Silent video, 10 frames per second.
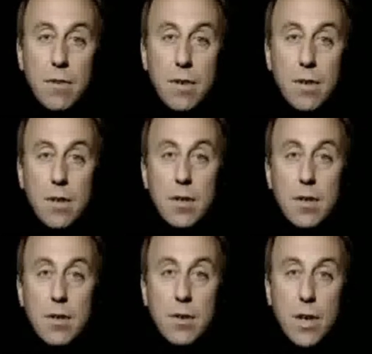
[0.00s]

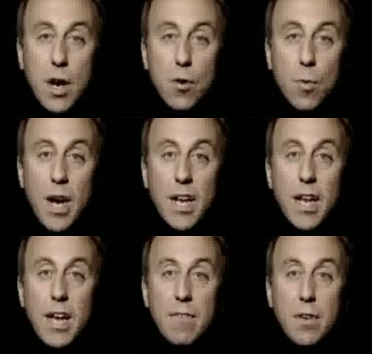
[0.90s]

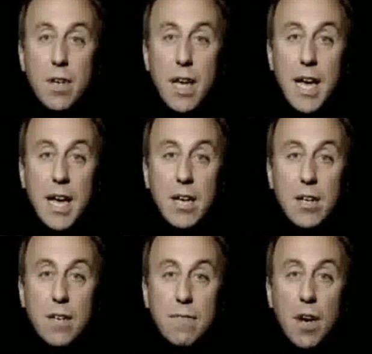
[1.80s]
I never
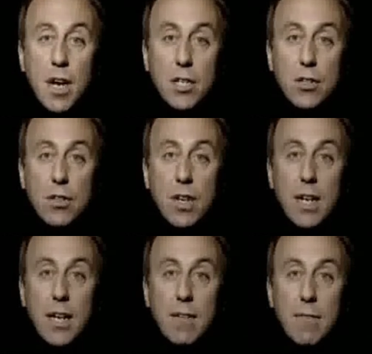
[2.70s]
cared if I should
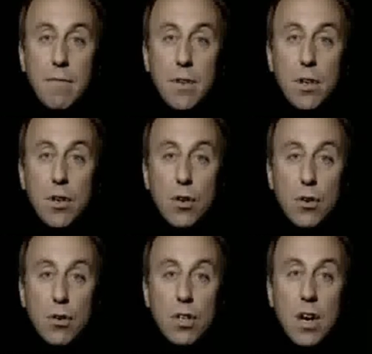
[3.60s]
live
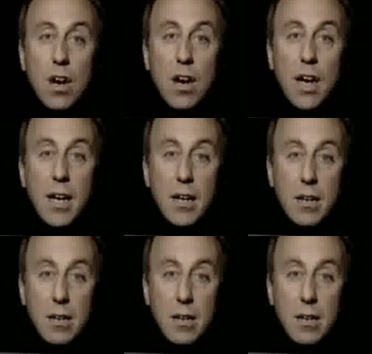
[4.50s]
or die.